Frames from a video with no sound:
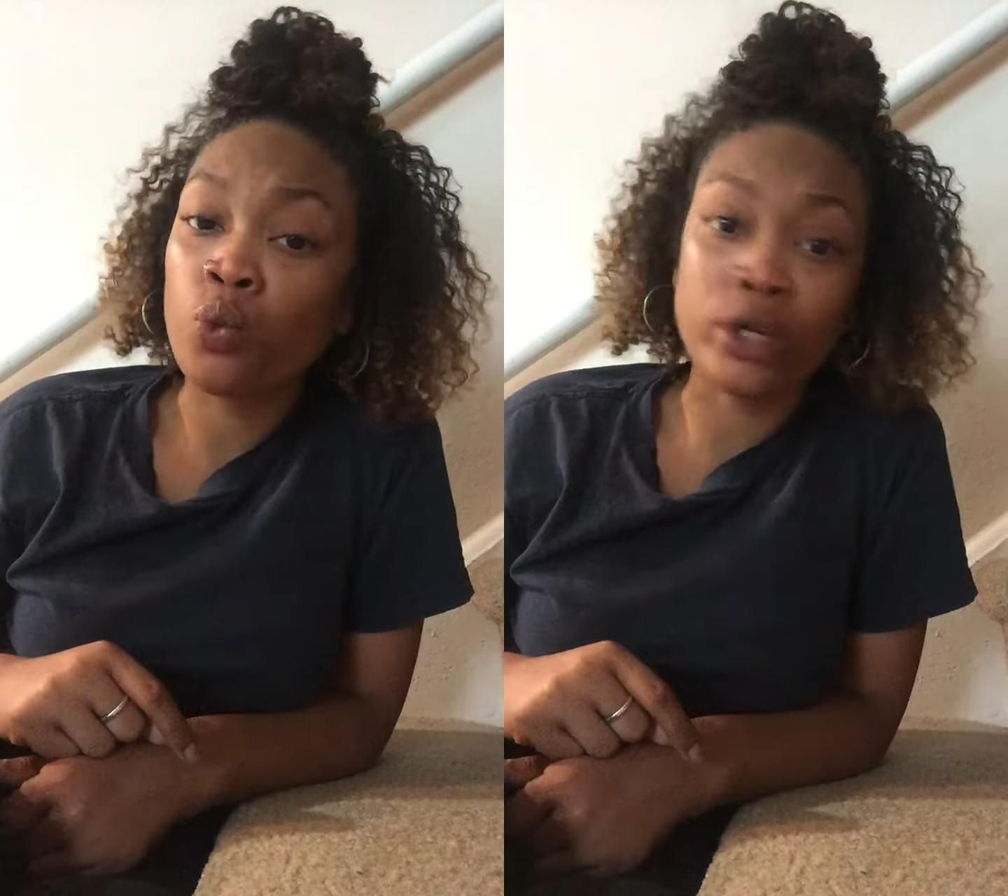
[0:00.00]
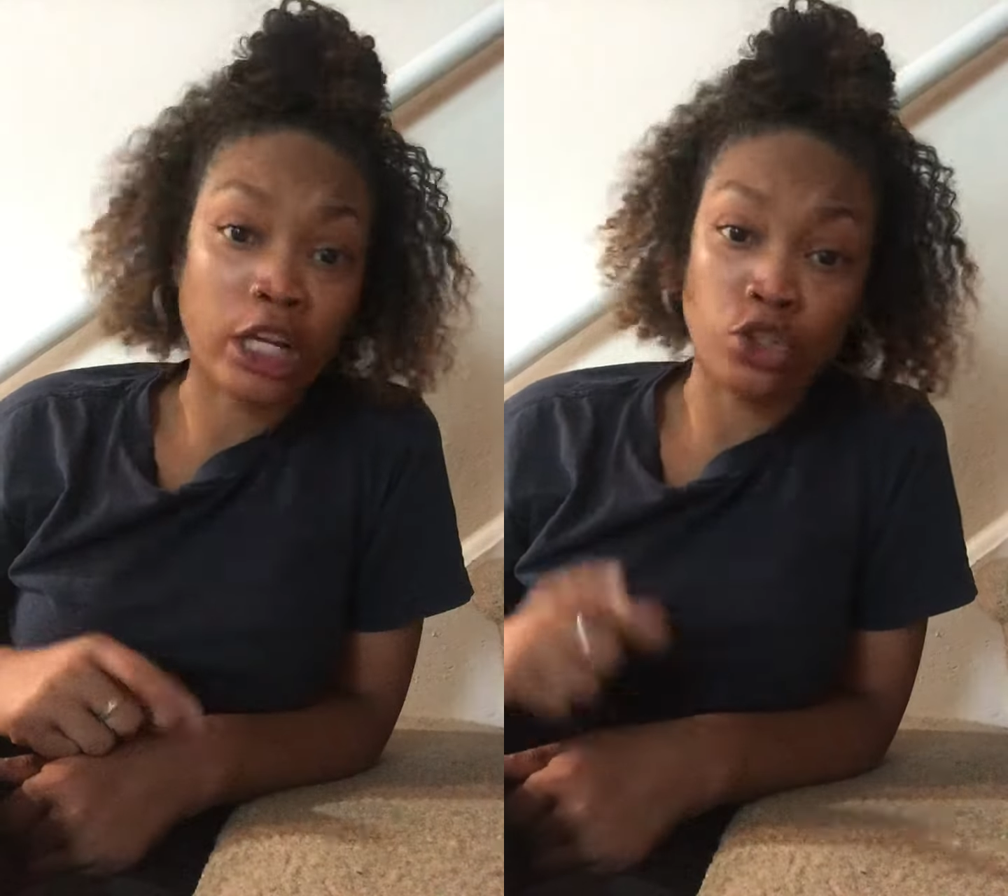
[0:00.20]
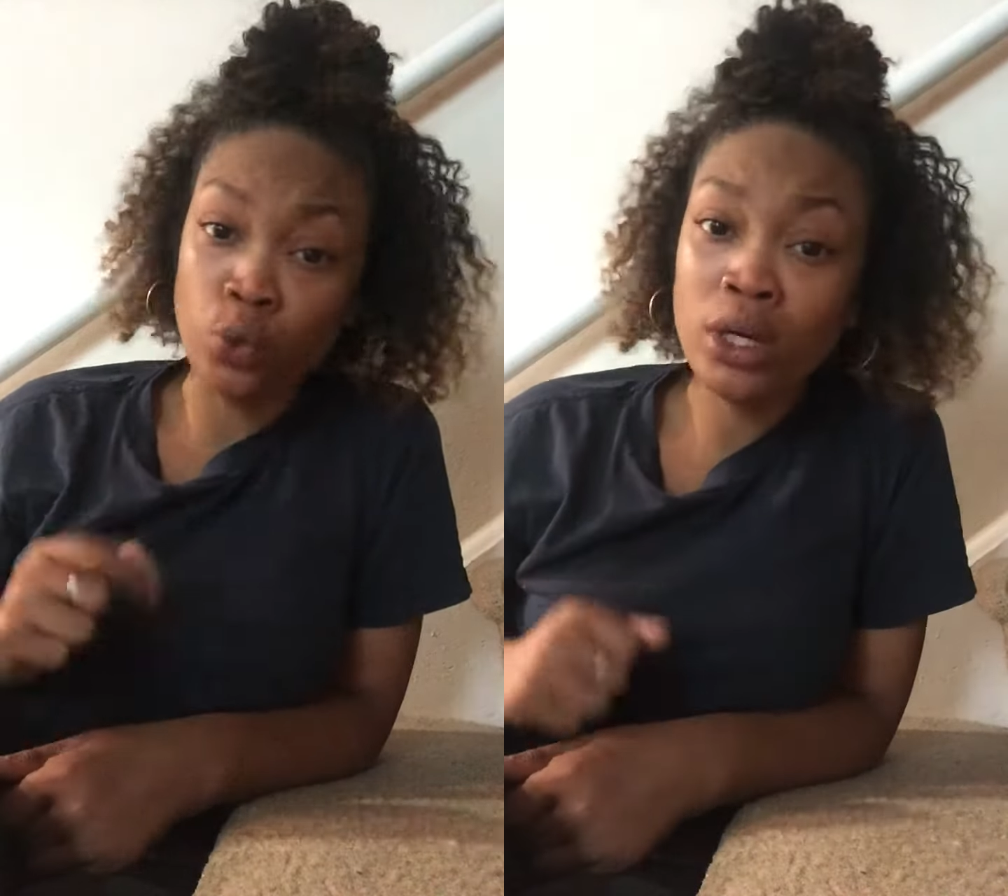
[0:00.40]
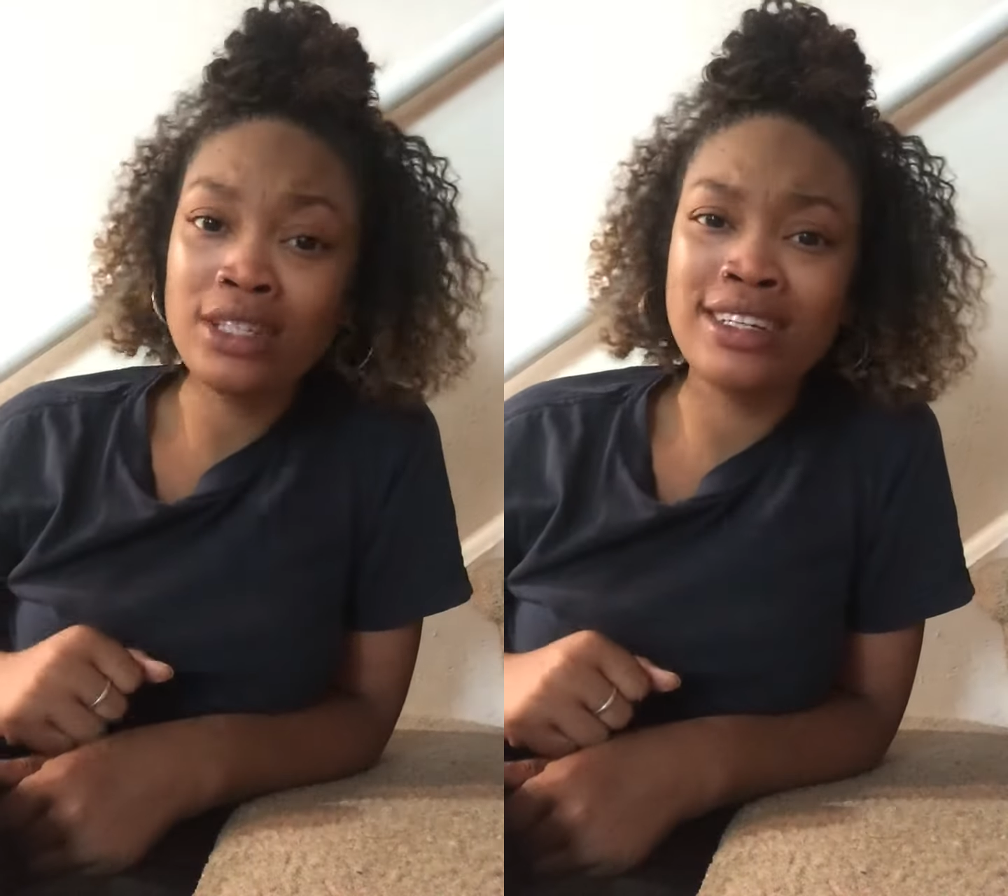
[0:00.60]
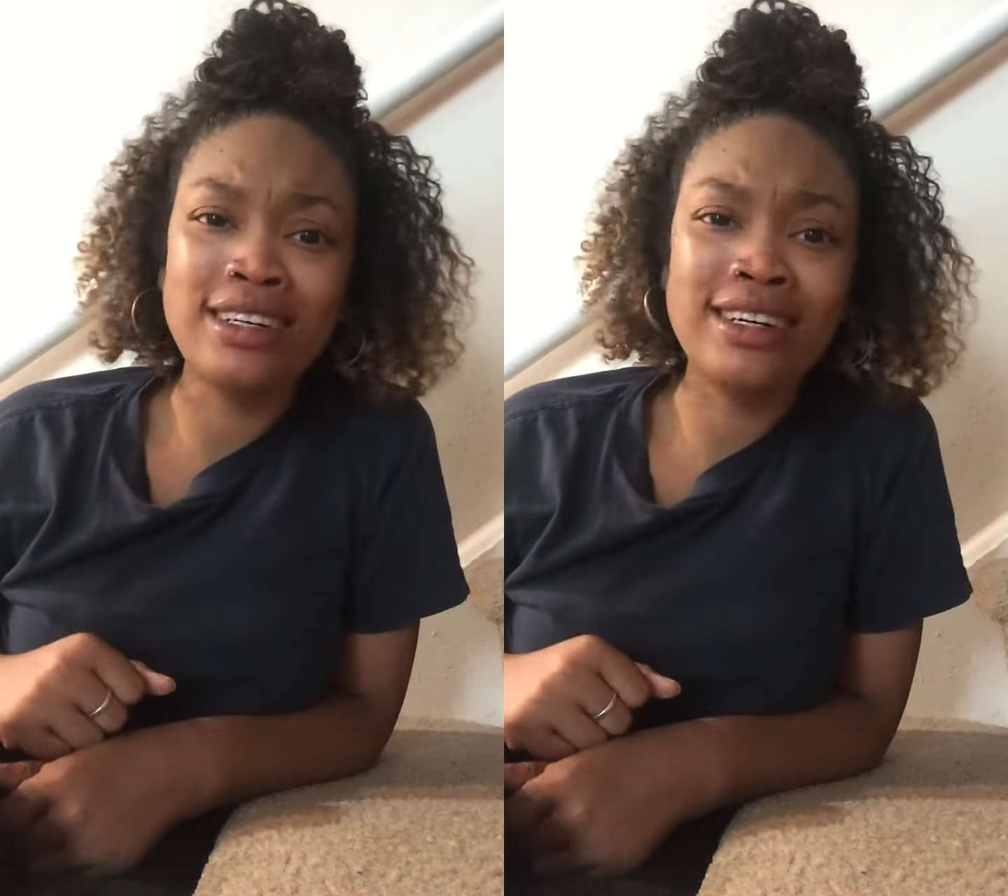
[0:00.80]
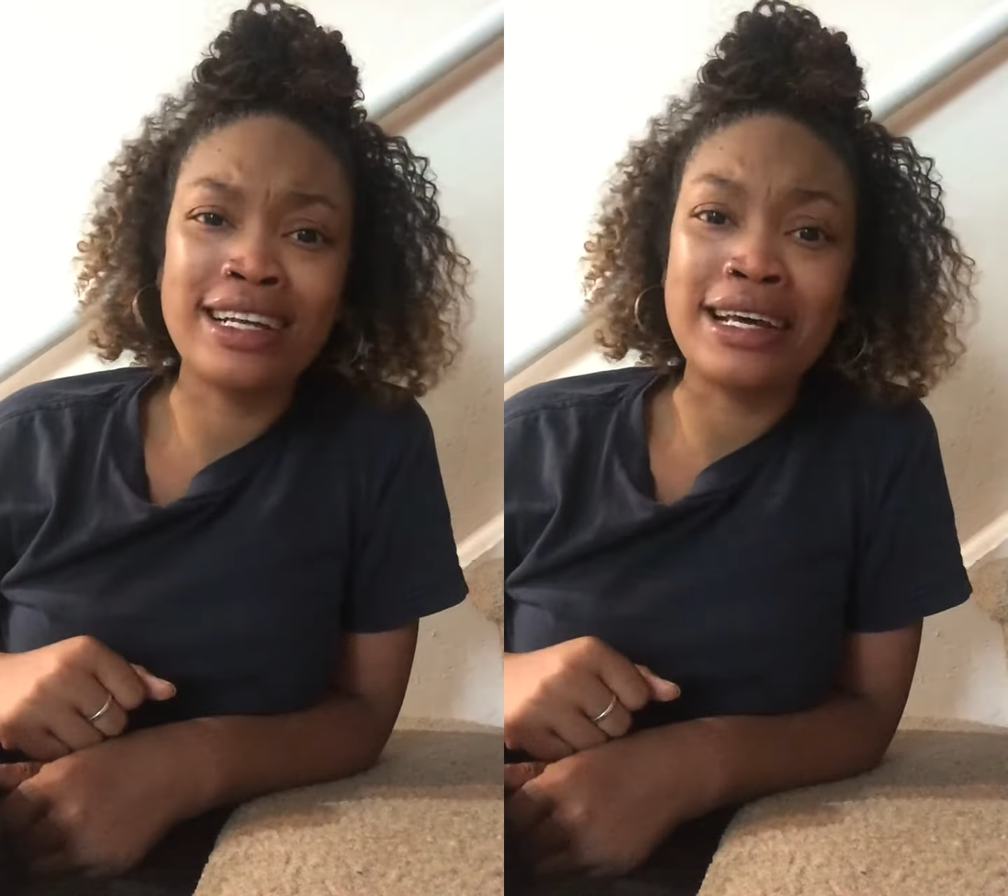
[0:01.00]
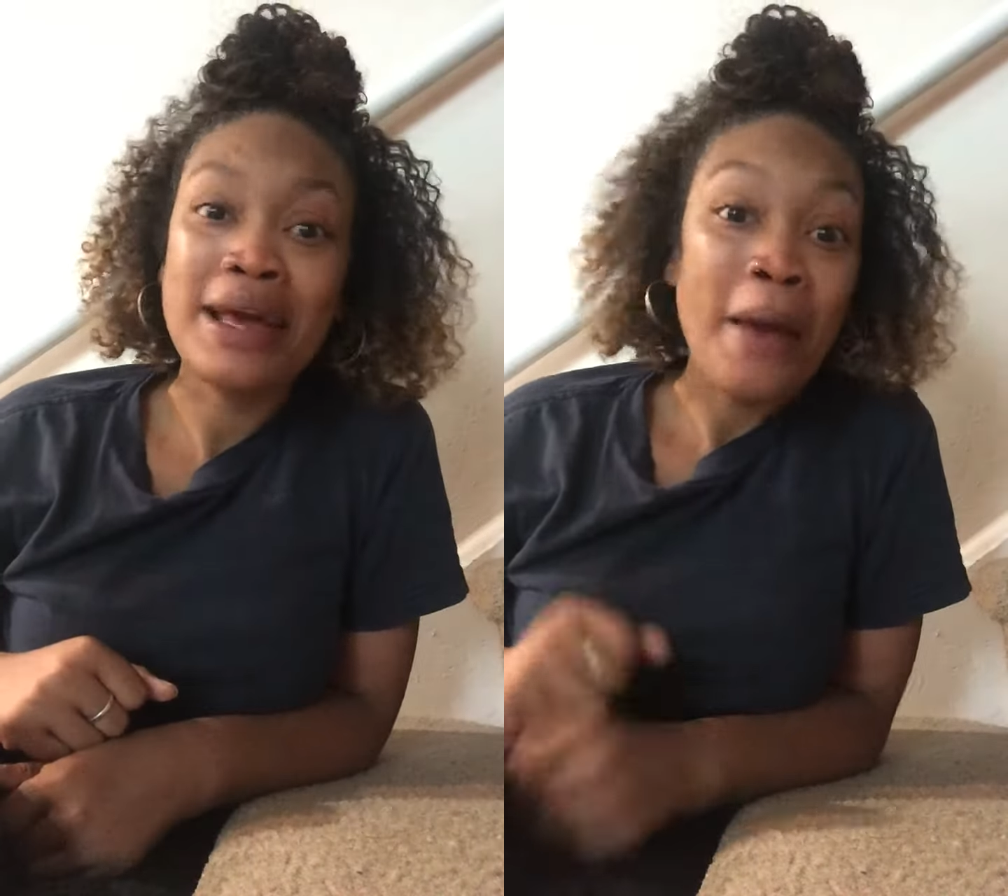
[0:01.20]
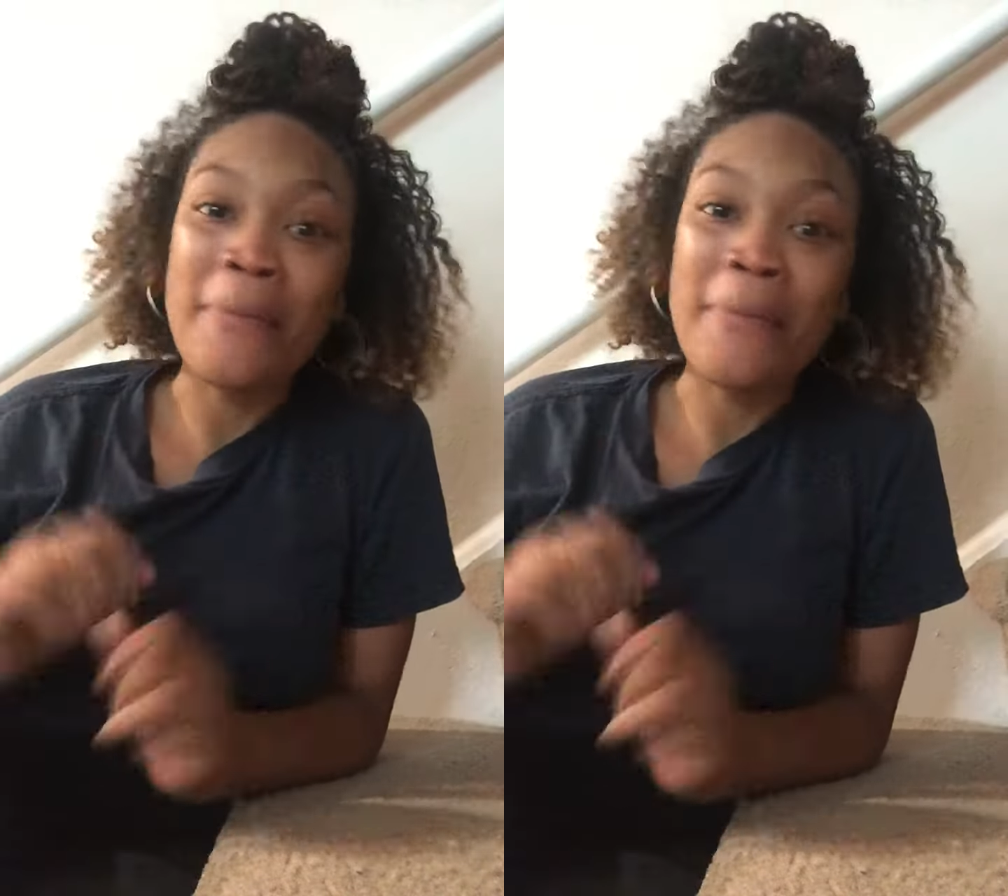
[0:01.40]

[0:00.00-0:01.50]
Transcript: When they're doing good and